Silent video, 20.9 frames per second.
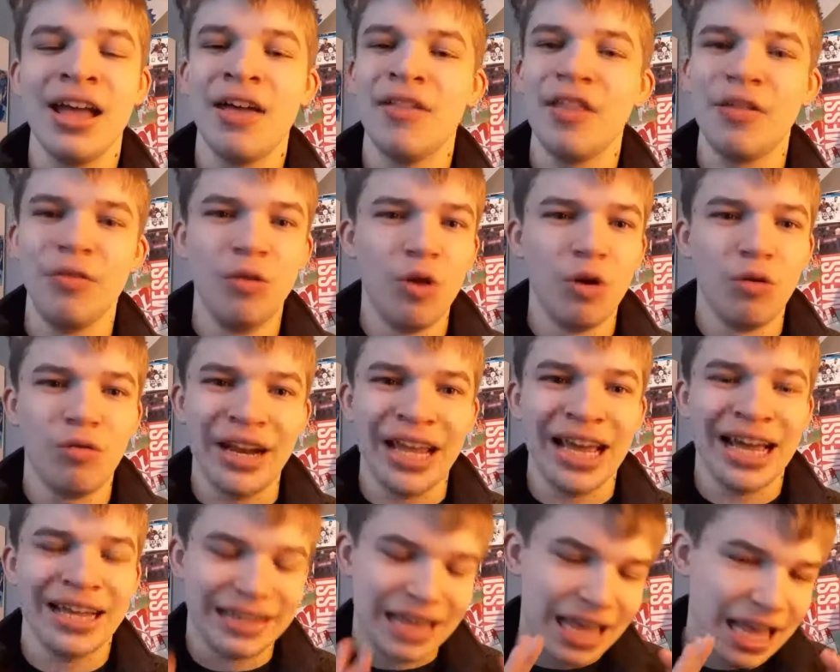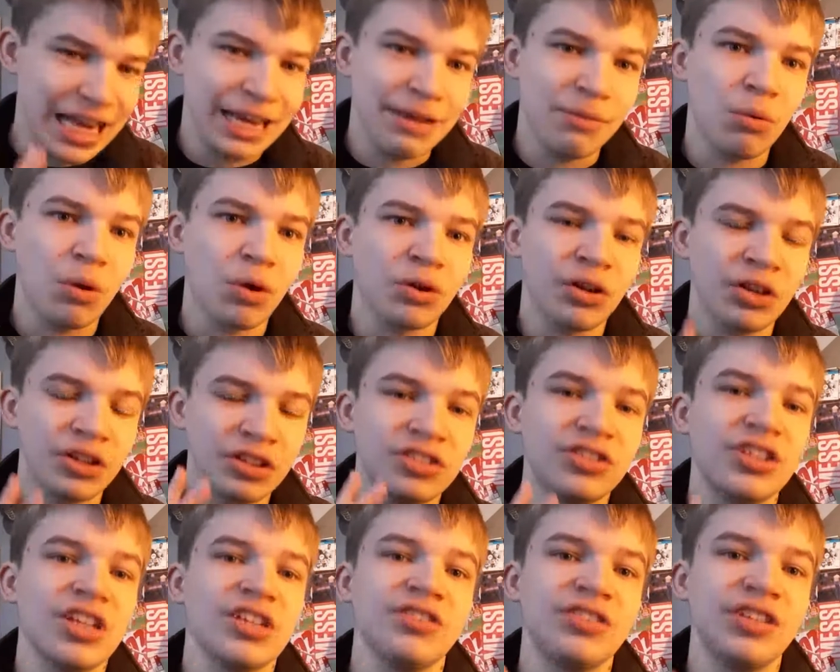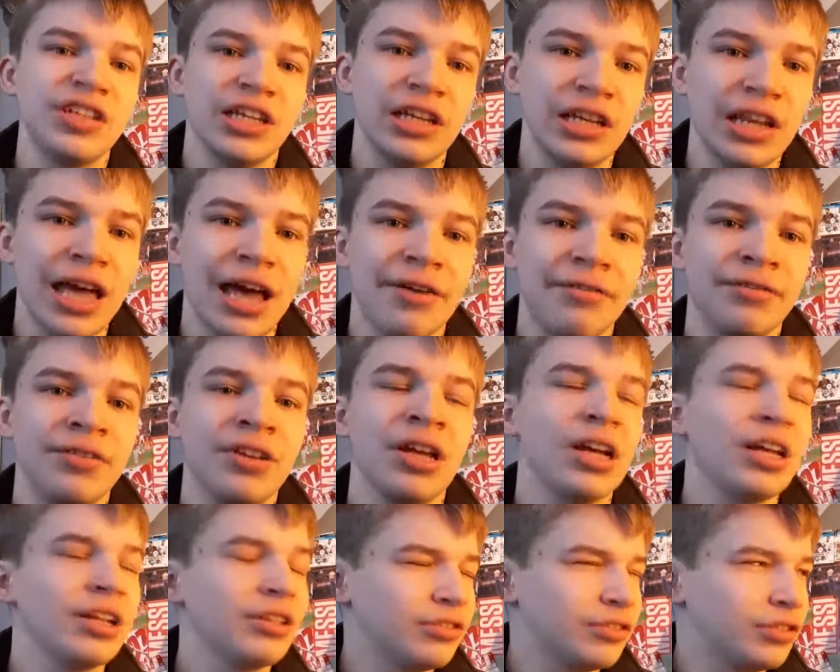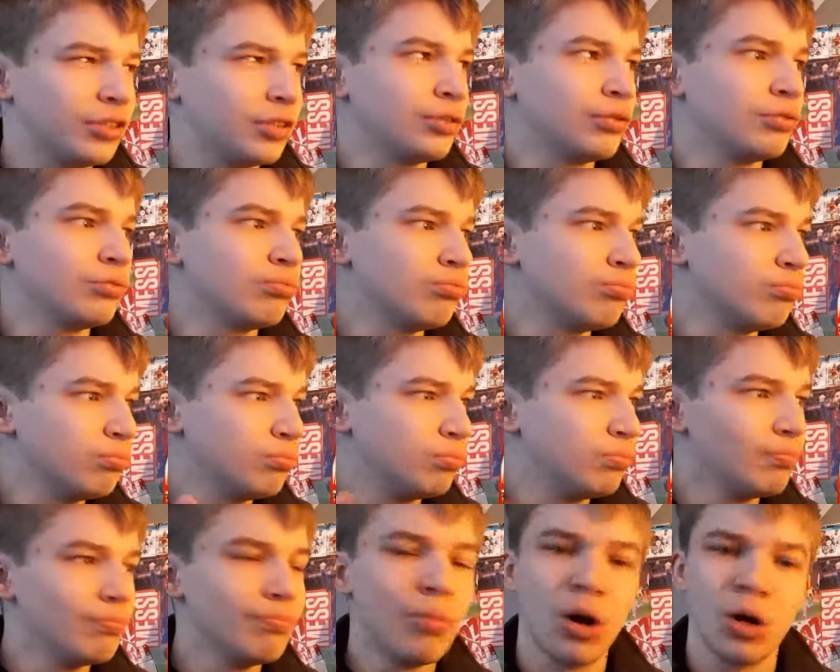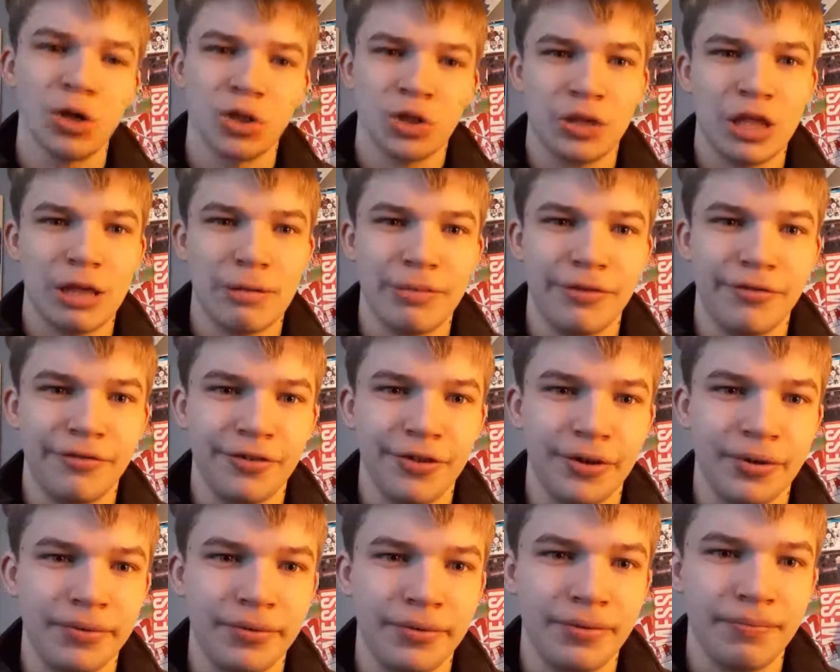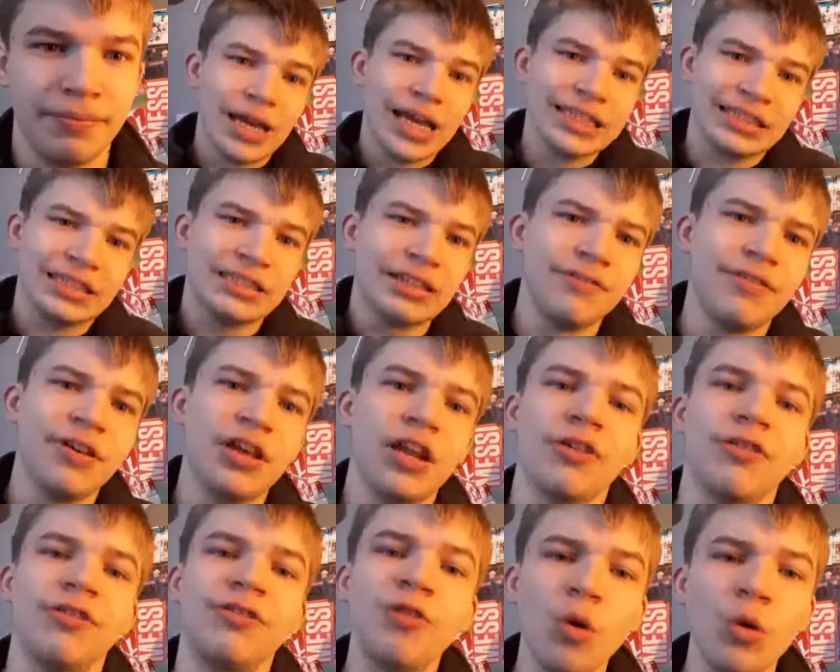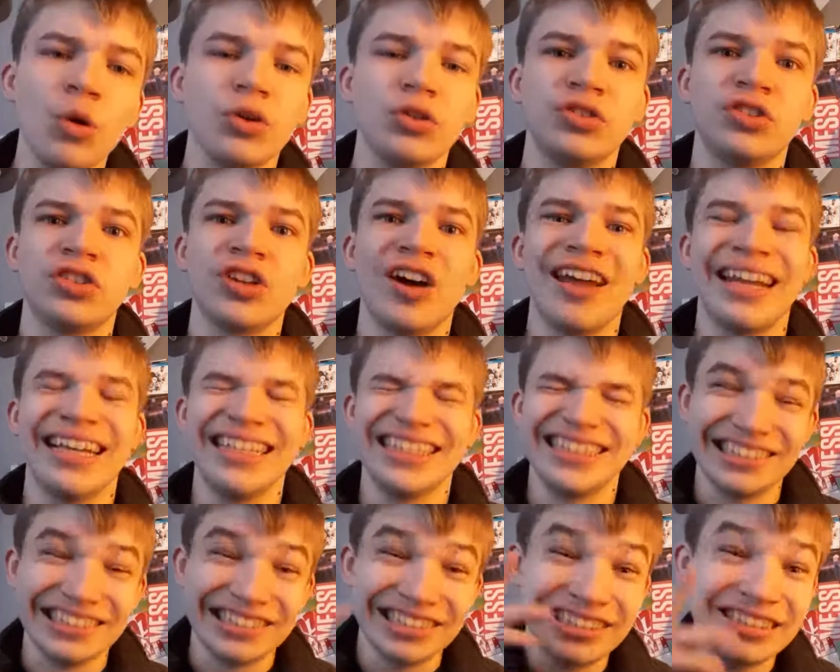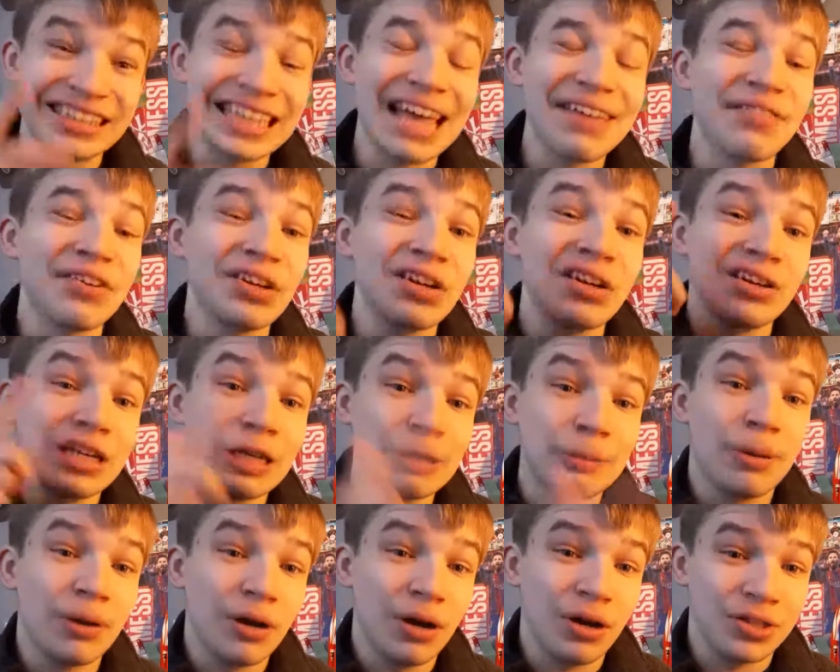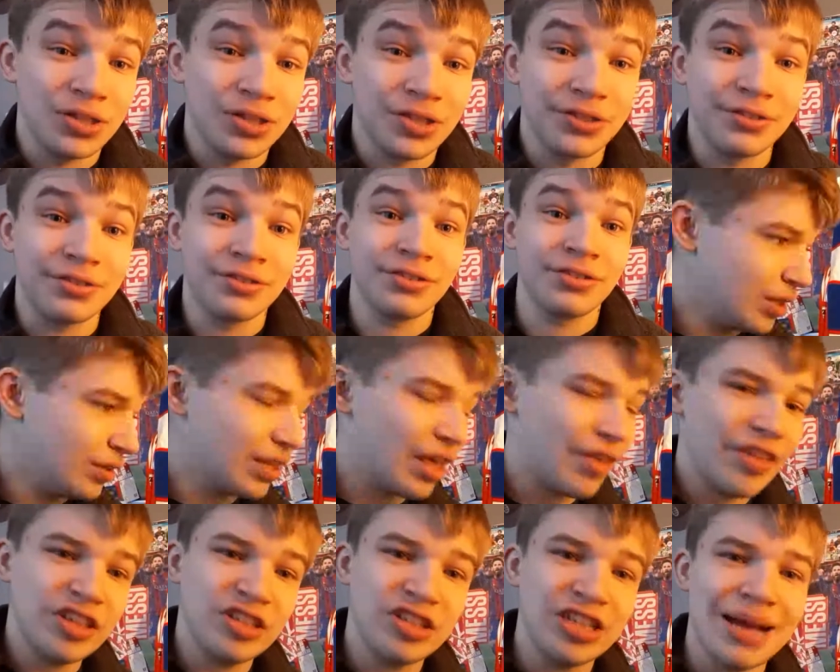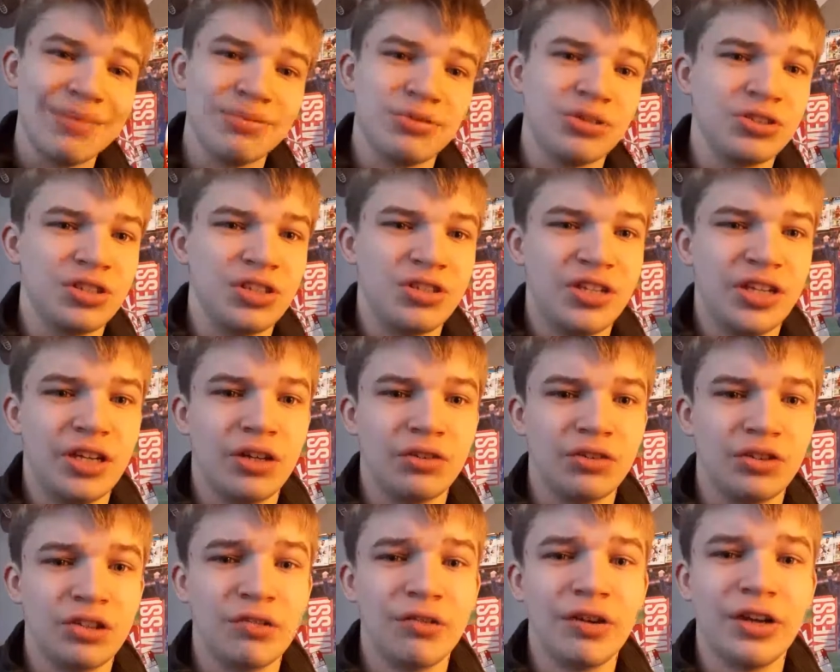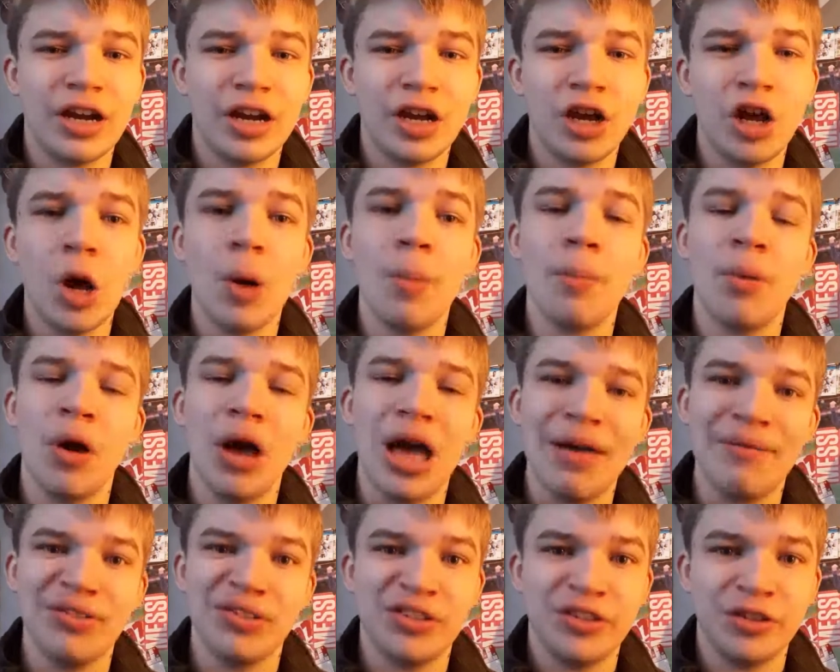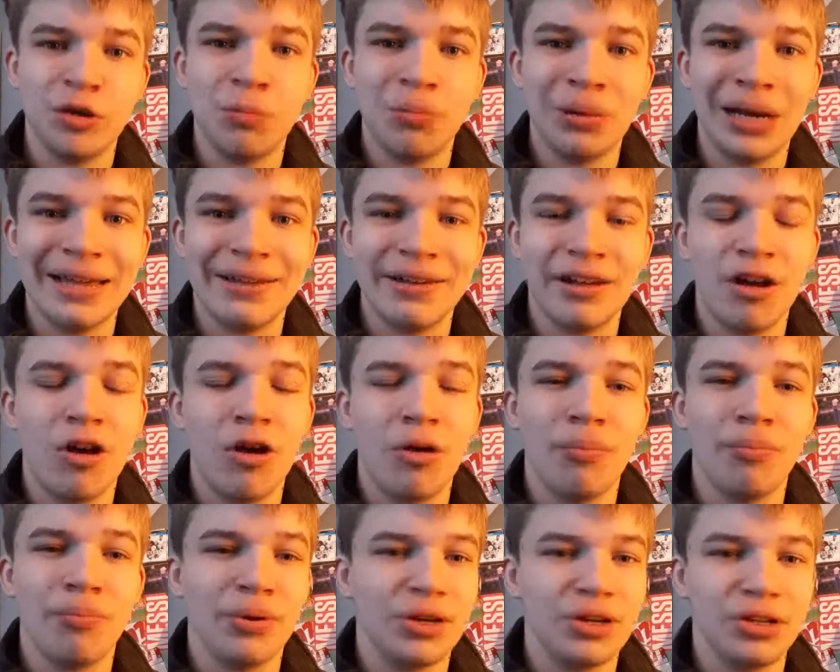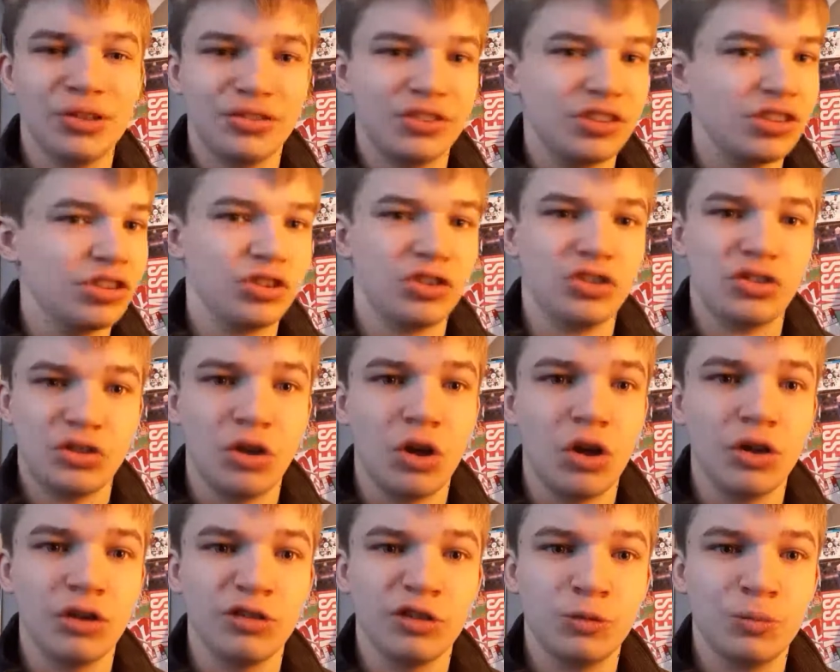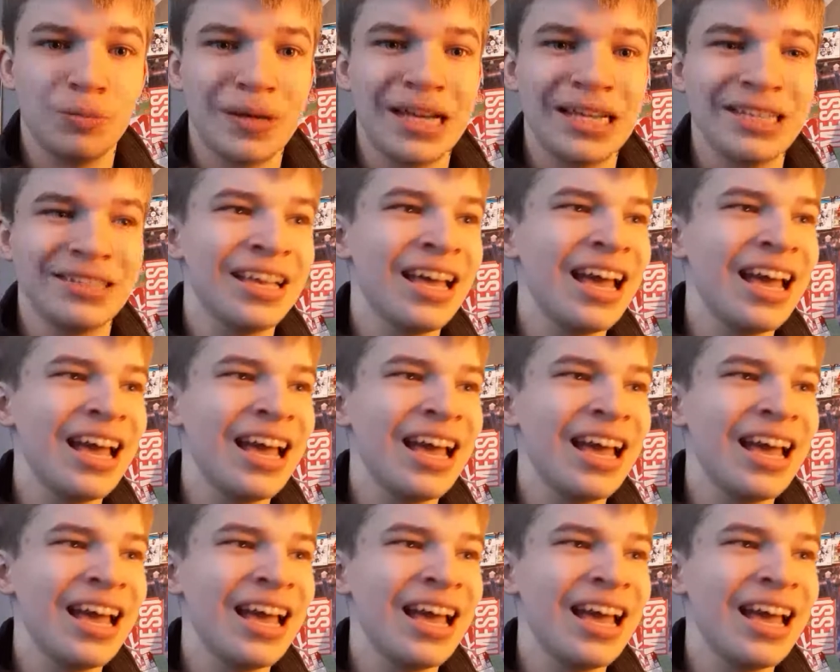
they've not really had anyone since he left to marshal that midfield. Aston Villa, 4 new signings, 7 departures. Now these captions you're seeing on screen, I can't put every single player on because there's just not enough space